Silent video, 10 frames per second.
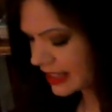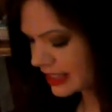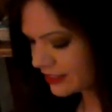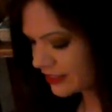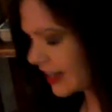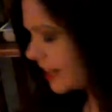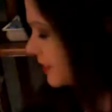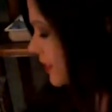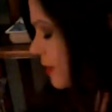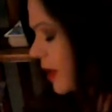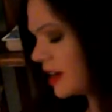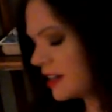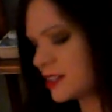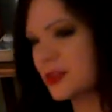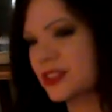Five of
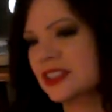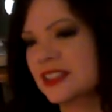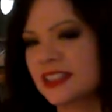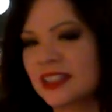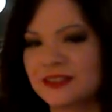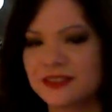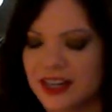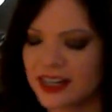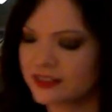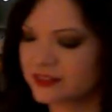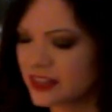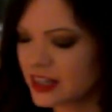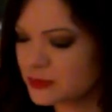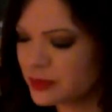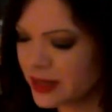Paws, which is the Five
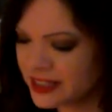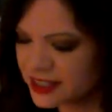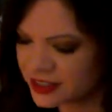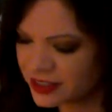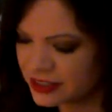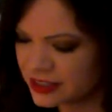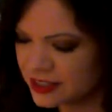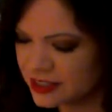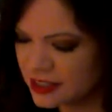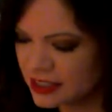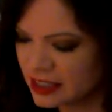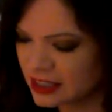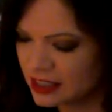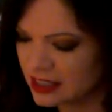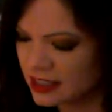of Pentacles.
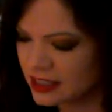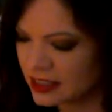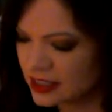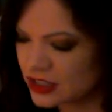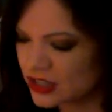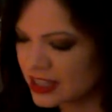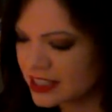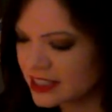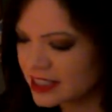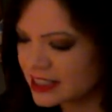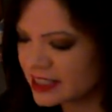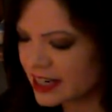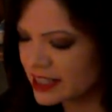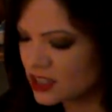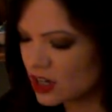Just as the
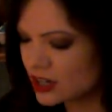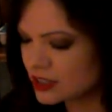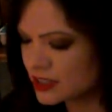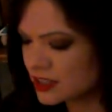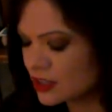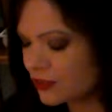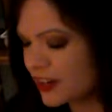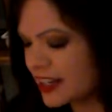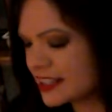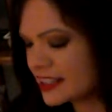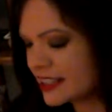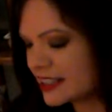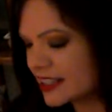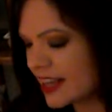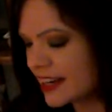day dawns to the
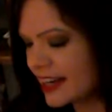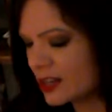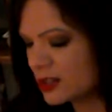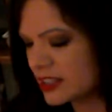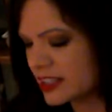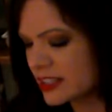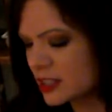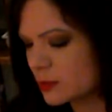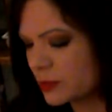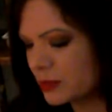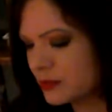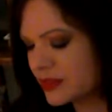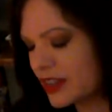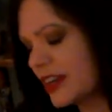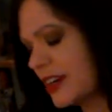friendless and houseless.
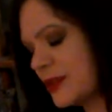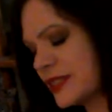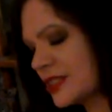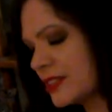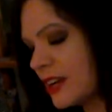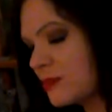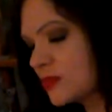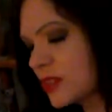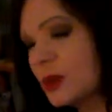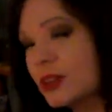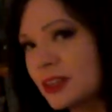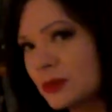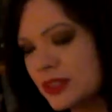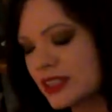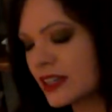Oh, I always do that. Hold on
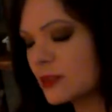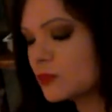1 second.